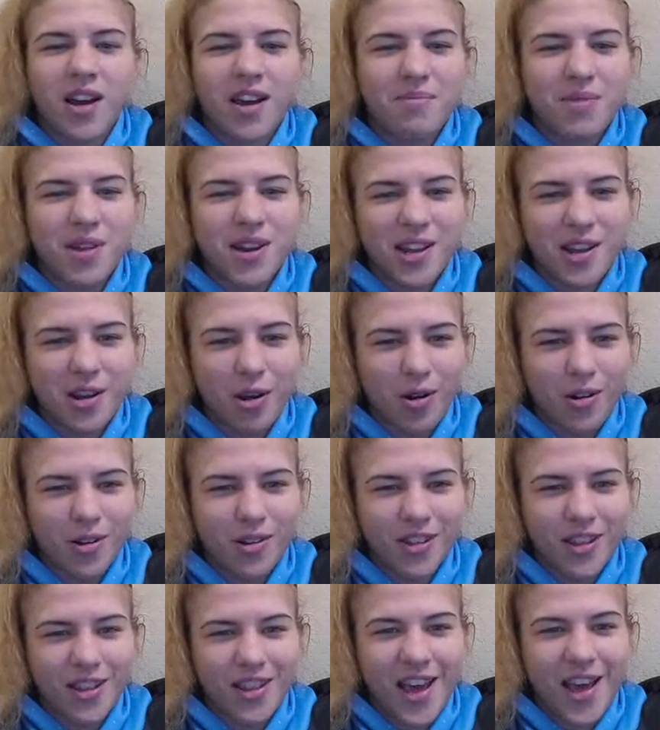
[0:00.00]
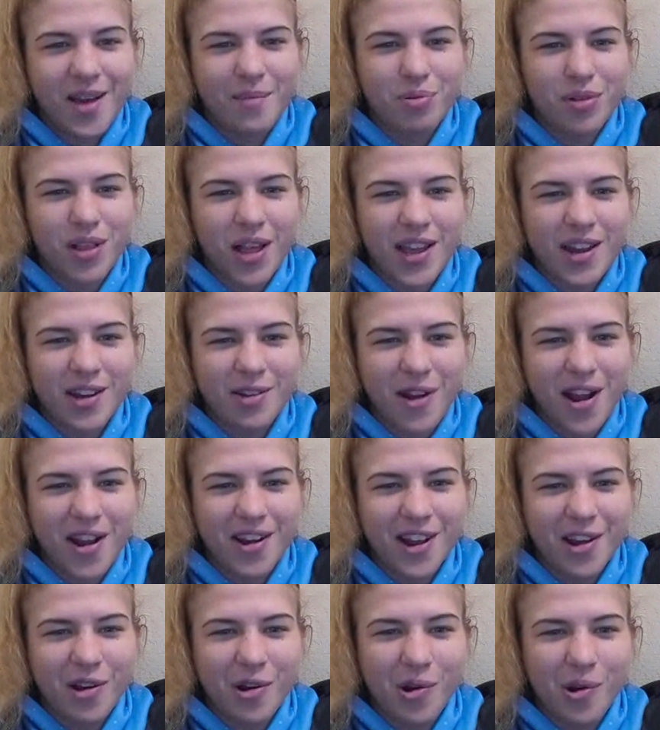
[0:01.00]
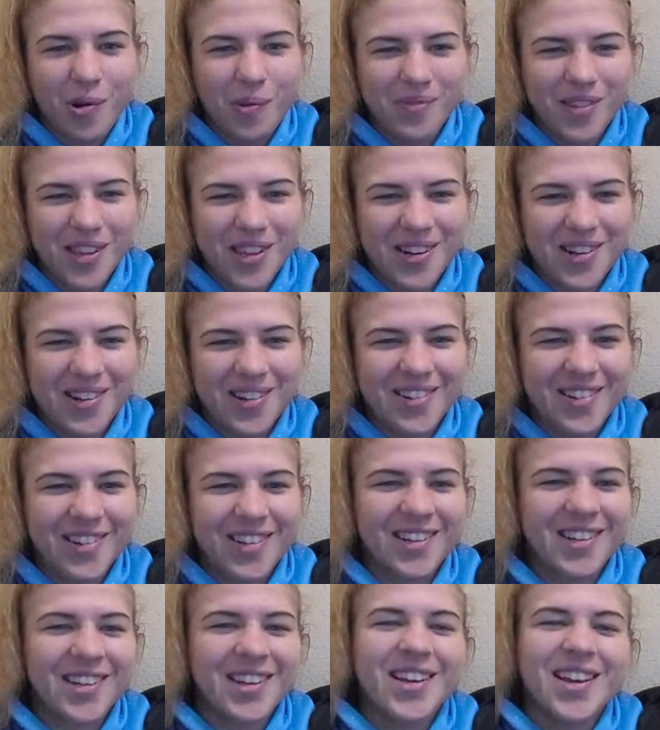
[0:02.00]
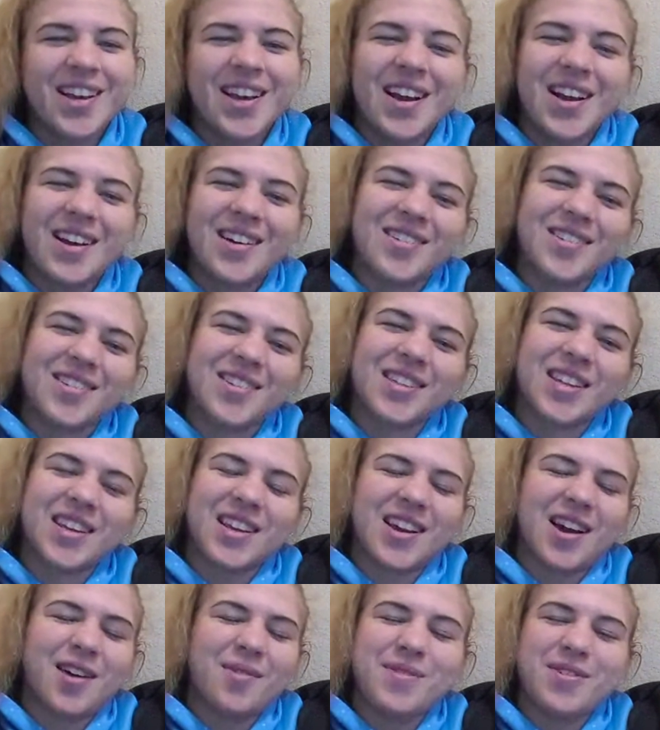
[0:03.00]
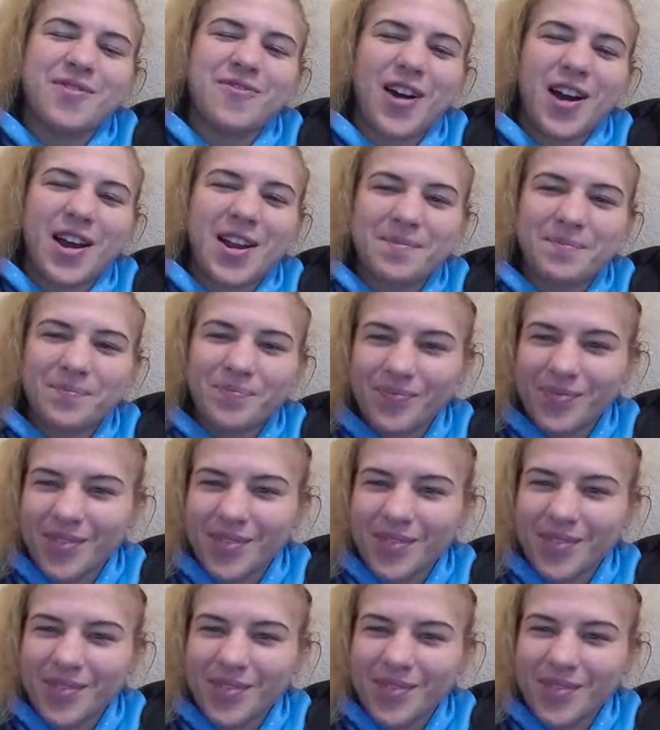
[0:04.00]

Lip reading: I've been hit harder than that playing around at home, and I was like, I'll be fine.